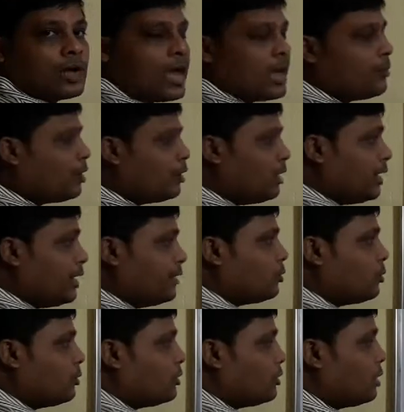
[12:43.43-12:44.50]
I have already
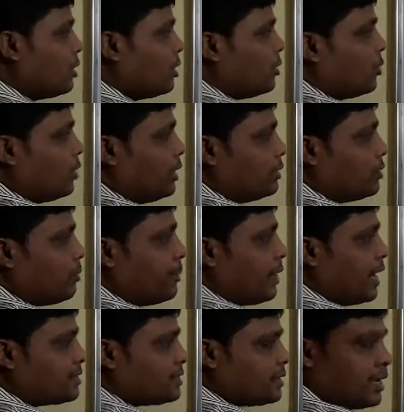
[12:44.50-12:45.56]
told, when the
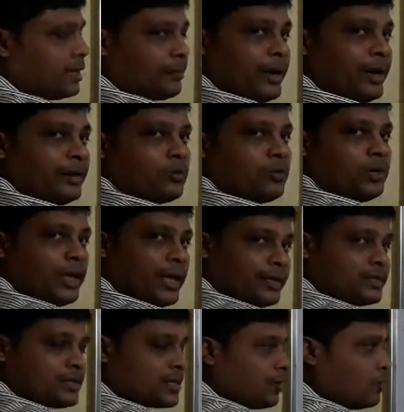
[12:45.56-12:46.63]
break statement will
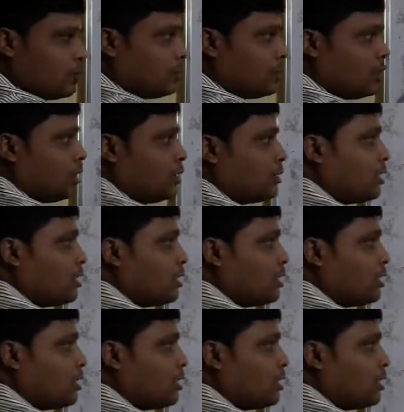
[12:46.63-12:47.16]
execute,